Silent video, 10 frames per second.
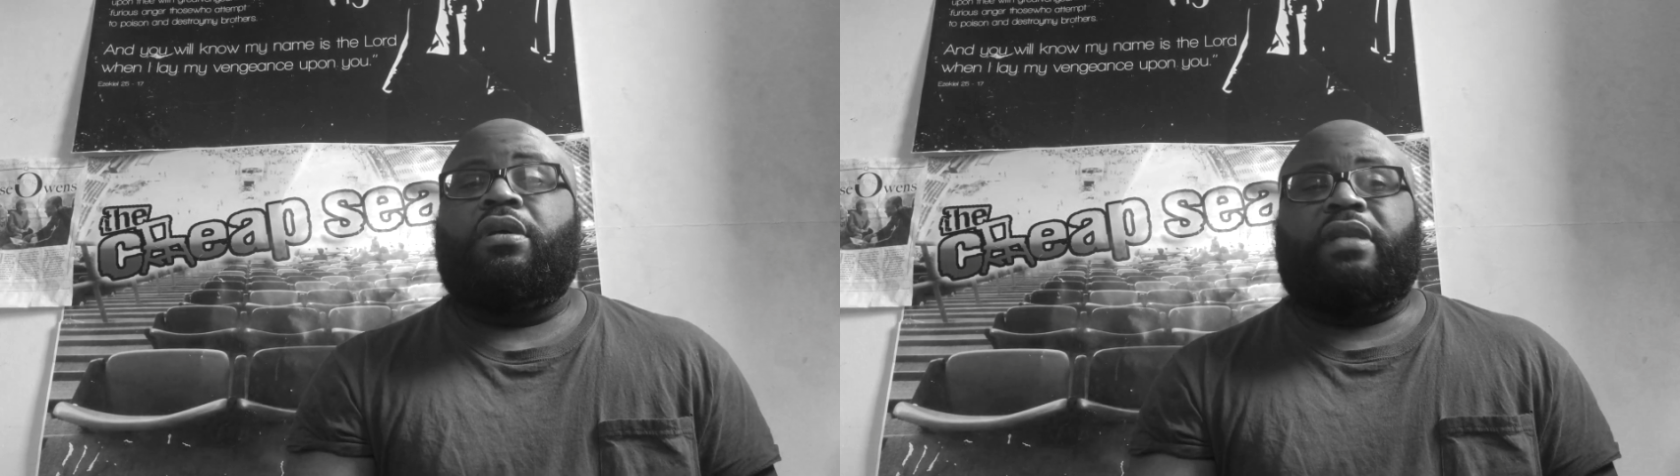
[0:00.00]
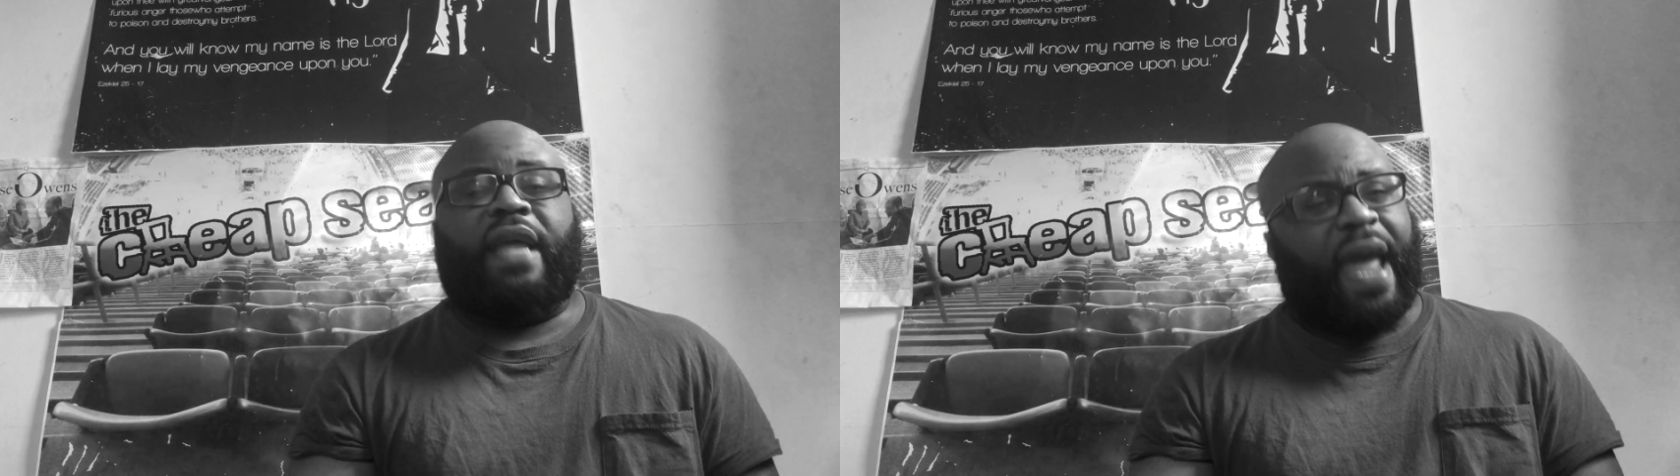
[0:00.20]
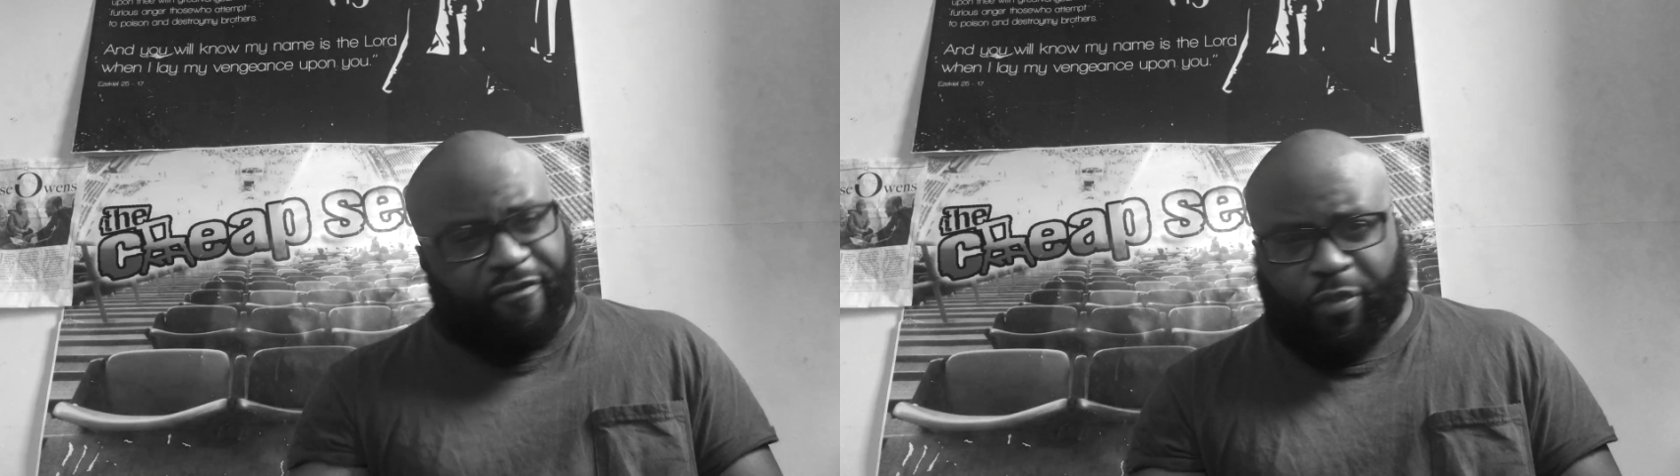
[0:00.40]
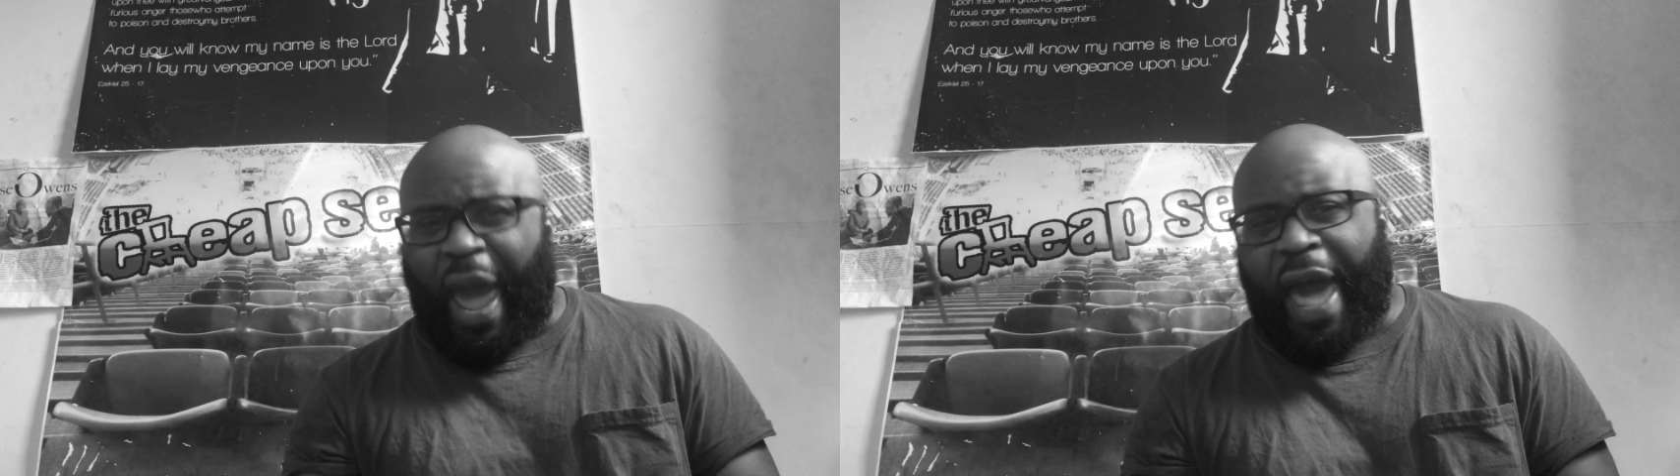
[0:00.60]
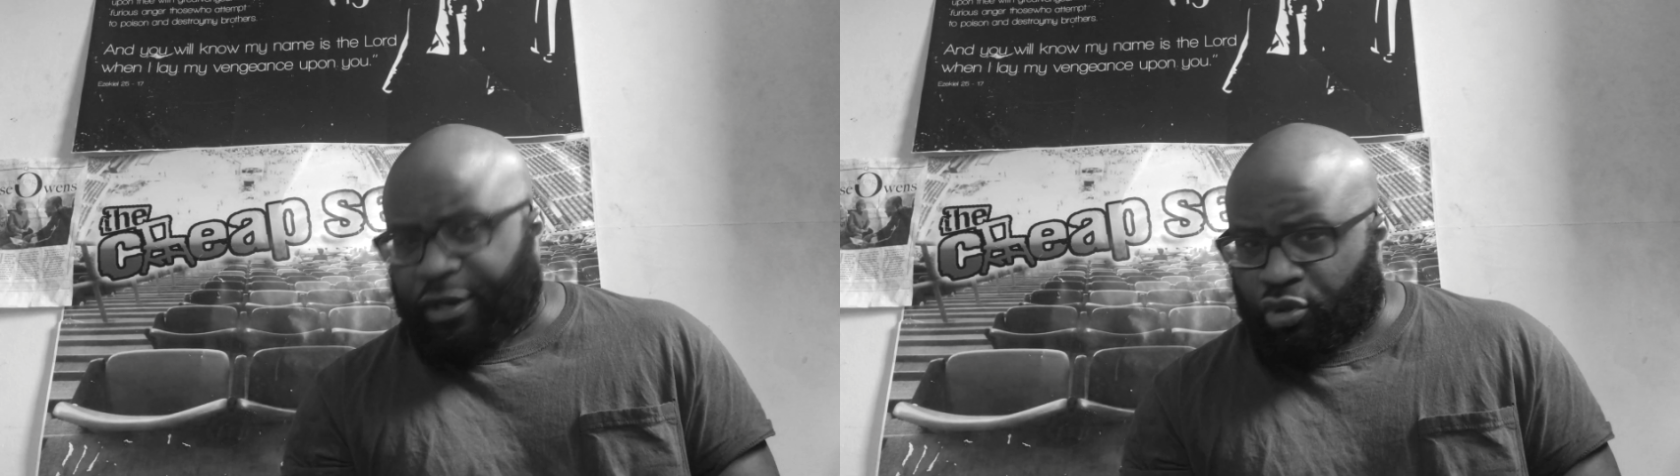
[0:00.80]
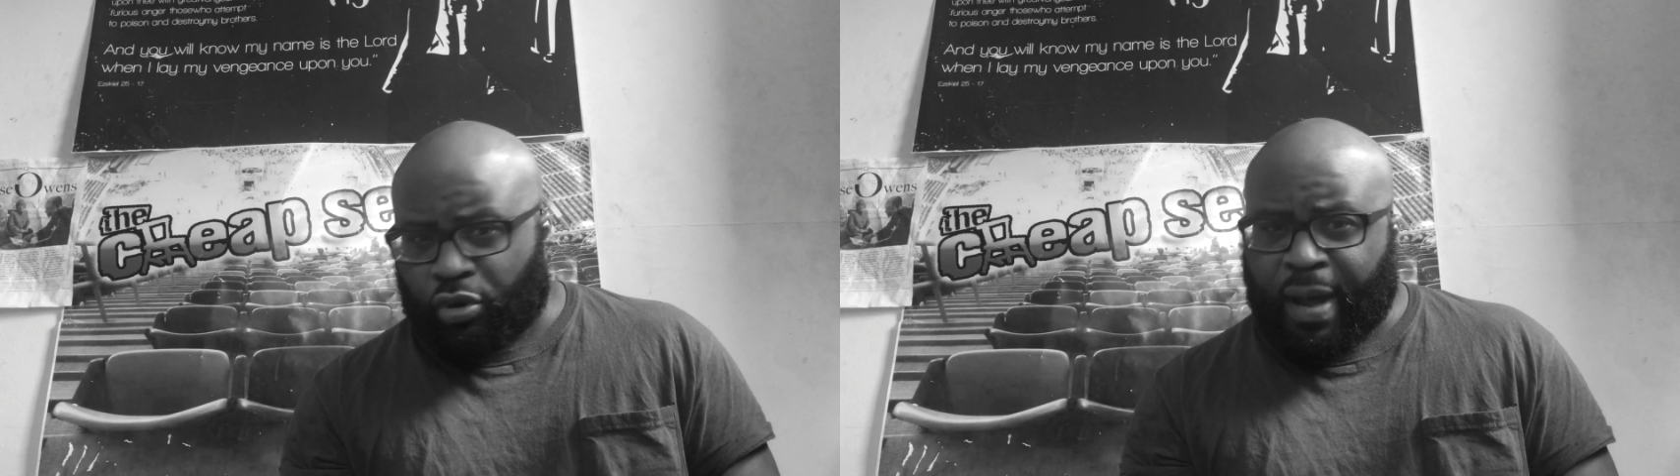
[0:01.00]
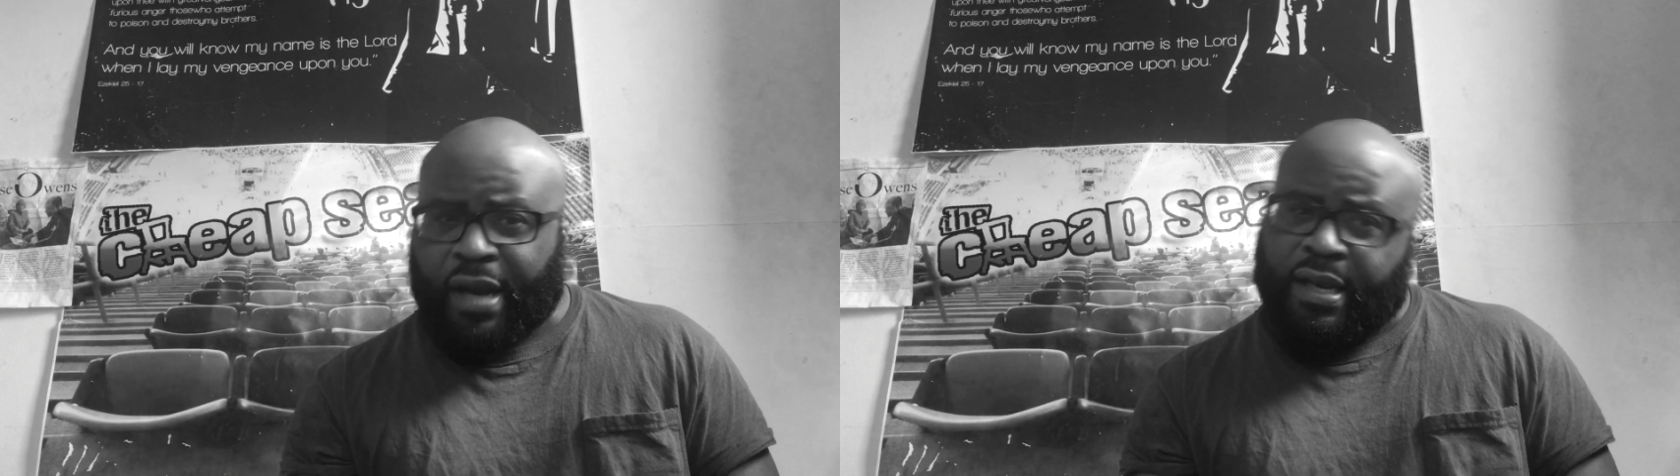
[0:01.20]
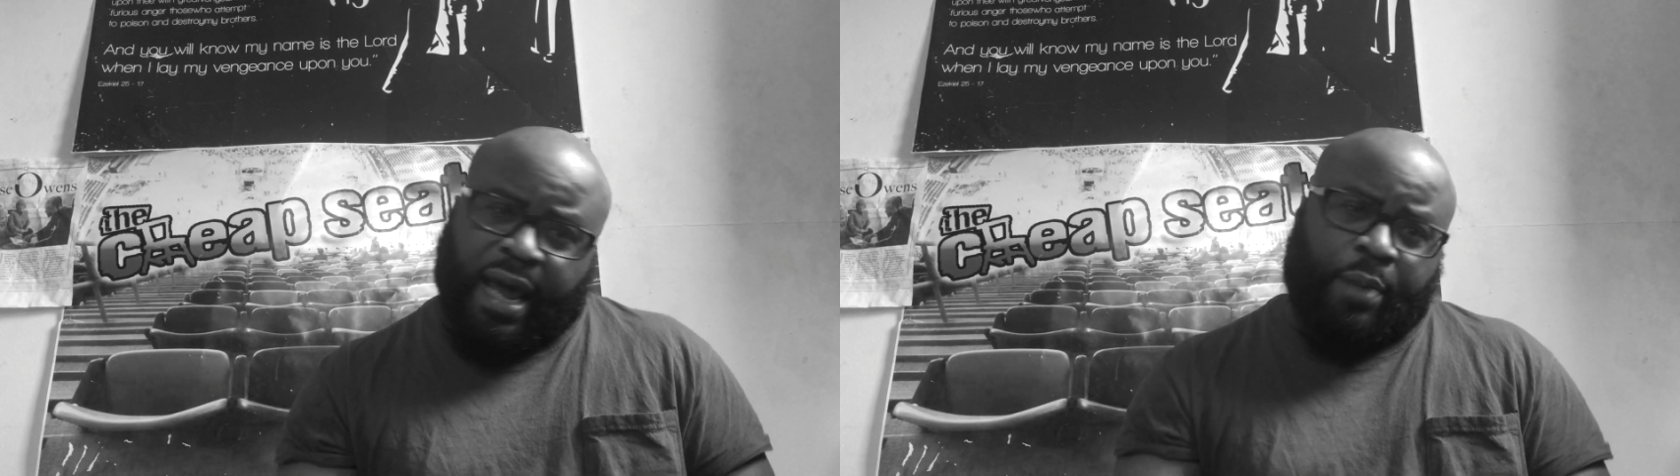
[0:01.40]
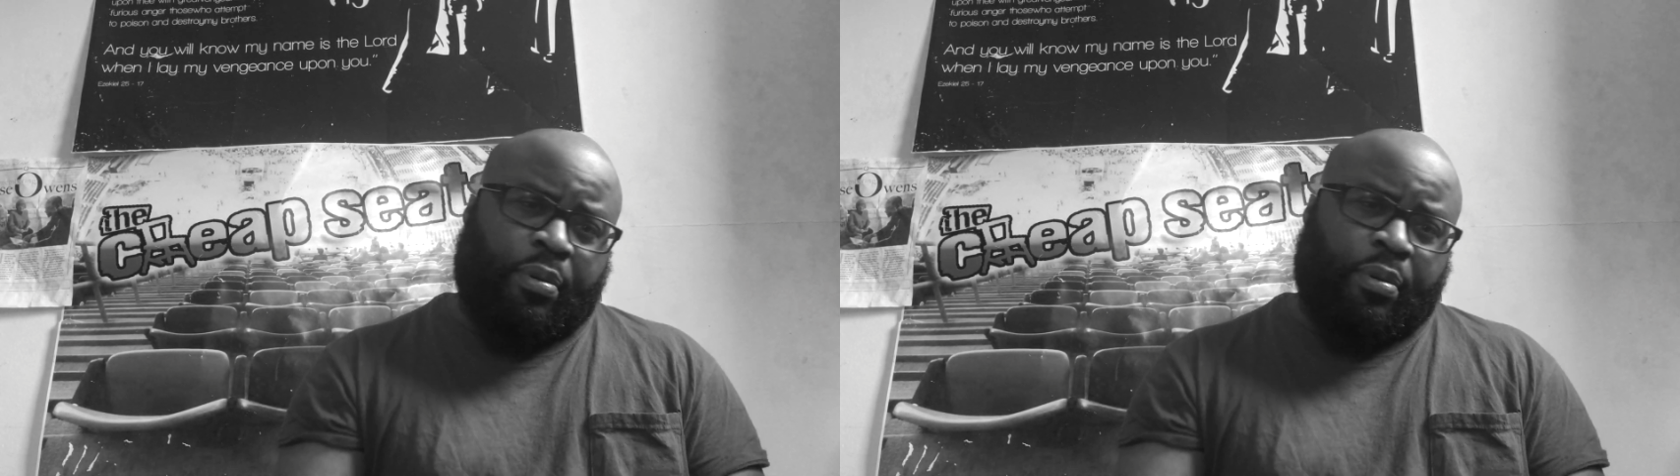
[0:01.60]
they have an attitude about it. They got a